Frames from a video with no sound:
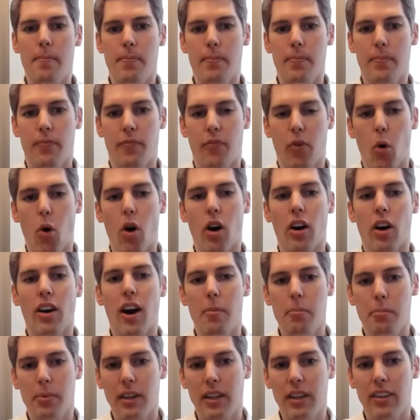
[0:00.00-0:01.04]
for a
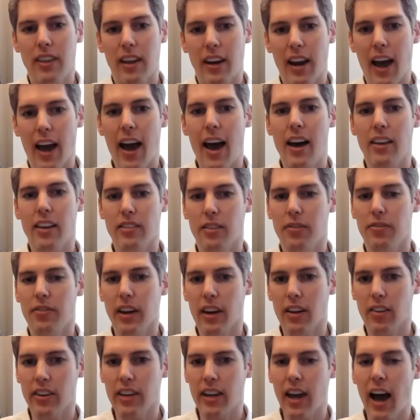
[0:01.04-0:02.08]
company that has a
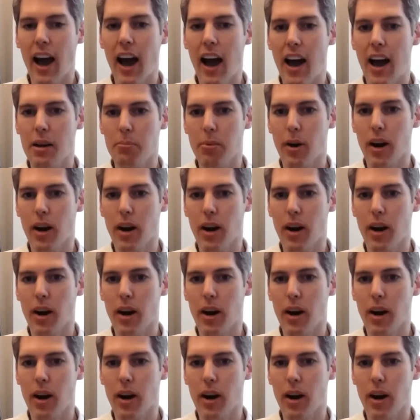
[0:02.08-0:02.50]
fairly high price